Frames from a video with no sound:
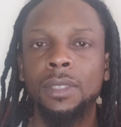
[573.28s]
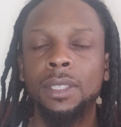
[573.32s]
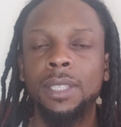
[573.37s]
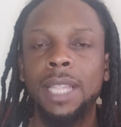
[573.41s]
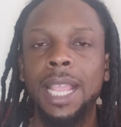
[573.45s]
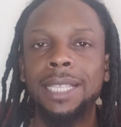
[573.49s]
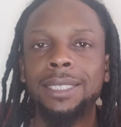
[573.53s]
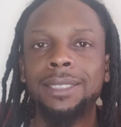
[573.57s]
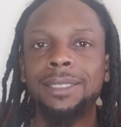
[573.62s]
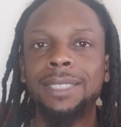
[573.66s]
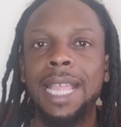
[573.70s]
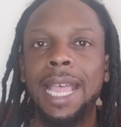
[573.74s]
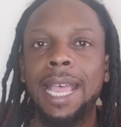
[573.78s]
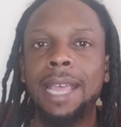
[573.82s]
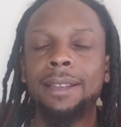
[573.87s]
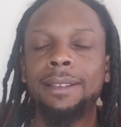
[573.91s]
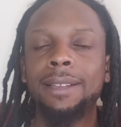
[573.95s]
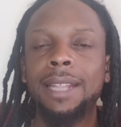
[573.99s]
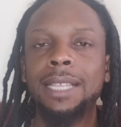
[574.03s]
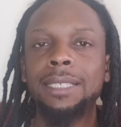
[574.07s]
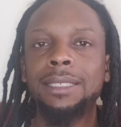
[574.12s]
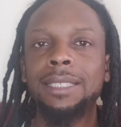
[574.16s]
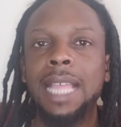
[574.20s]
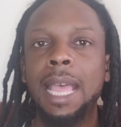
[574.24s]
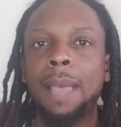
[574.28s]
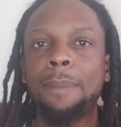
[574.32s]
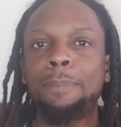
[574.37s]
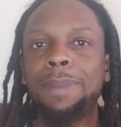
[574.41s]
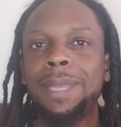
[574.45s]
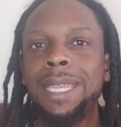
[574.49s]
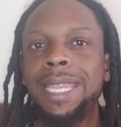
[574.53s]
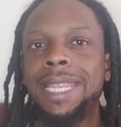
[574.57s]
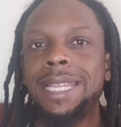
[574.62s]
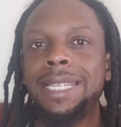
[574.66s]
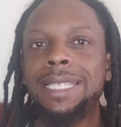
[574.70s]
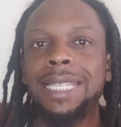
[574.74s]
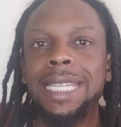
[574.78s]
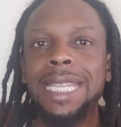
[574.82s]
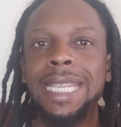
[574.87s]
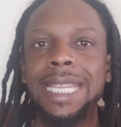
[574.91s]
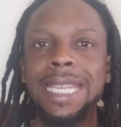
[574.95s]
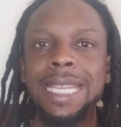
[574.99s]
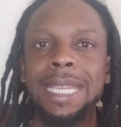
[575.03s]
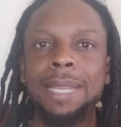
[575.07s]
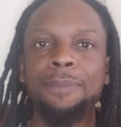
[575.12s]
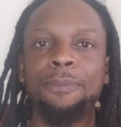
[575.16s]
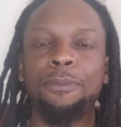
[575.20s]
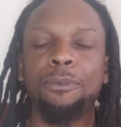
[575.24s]
That's not being
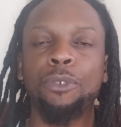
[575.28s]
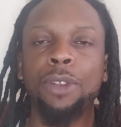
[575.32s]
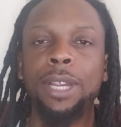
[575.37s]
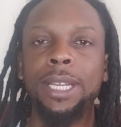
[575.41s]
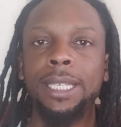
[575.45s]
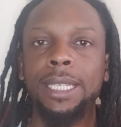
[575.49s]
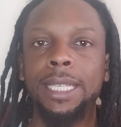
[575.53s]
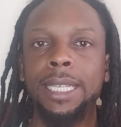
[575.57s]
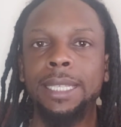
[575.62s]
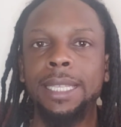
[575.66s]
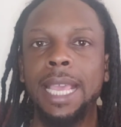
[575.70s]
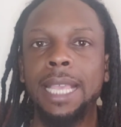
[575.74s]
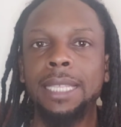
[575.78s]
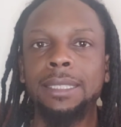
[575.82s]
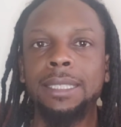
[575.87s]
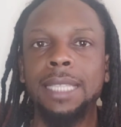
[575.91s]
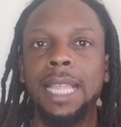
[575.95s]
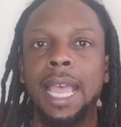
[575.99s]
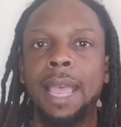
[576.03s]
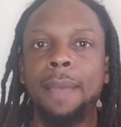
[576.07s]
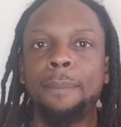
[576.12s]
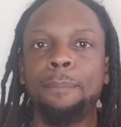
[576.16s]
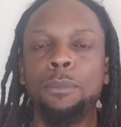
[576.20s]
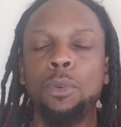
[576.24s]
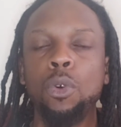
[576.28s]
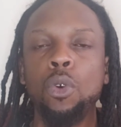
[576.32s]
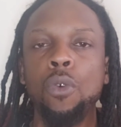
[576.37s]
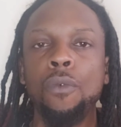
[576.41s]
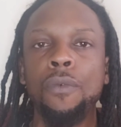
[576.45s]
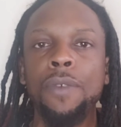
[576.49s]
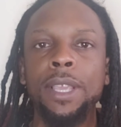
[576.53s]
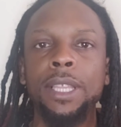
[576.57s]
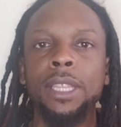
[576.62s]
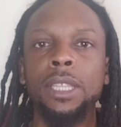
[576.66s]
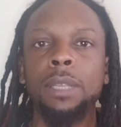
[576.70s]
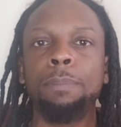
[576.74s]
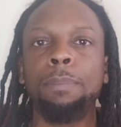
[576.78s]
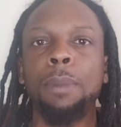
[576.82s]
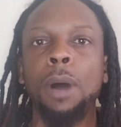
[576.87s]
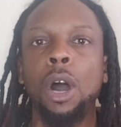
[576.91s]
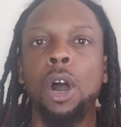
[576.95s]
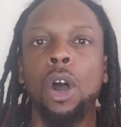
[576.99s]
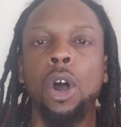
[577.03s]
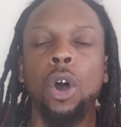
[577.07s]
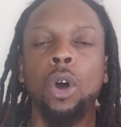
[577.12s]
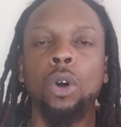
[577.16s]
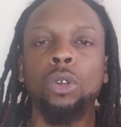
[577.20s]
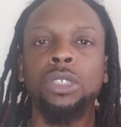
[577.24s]
team friendly. That's not moving the
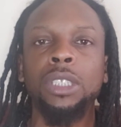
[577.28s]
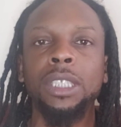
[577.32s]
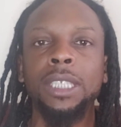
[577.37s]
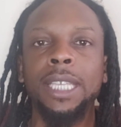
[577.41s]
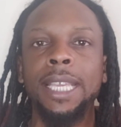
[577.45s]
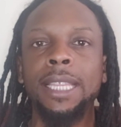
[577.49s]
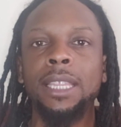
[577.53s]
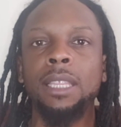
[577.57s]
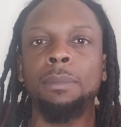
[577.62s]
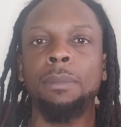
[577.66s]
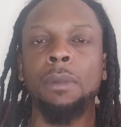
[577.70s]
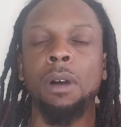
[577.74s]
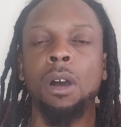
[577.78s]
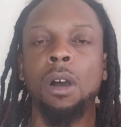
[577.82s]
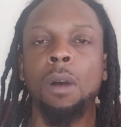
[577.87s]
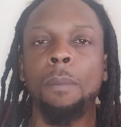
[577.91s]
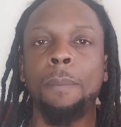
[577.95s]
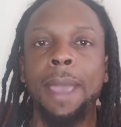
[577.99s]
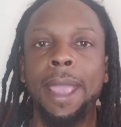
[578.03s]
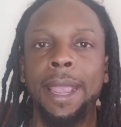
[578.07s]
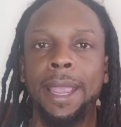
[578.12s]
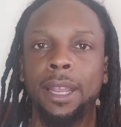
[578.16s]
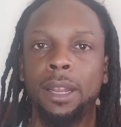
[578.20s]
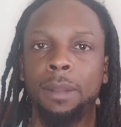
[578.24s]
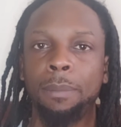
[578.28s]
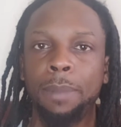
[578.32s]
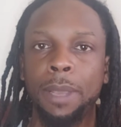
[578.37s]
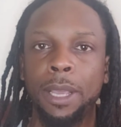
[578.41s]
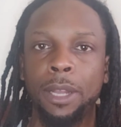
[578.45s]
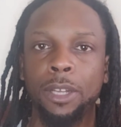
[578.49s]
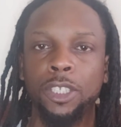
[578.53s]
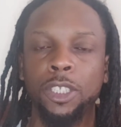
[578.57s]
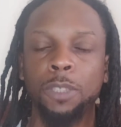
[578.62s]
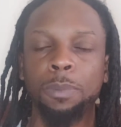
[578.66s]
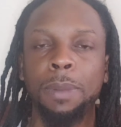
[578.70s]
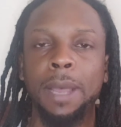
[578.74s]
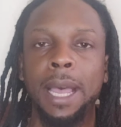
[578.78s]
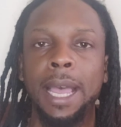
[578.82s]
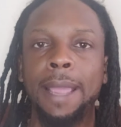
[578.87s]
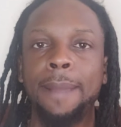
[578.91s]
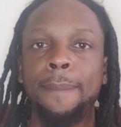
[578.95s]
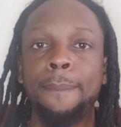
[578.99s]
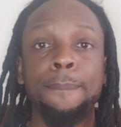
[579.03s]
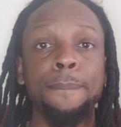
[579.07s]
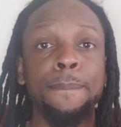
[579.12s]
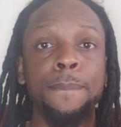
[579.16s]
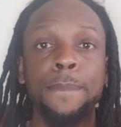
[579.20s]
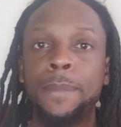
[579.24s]
ball to get the ball back at a better spot.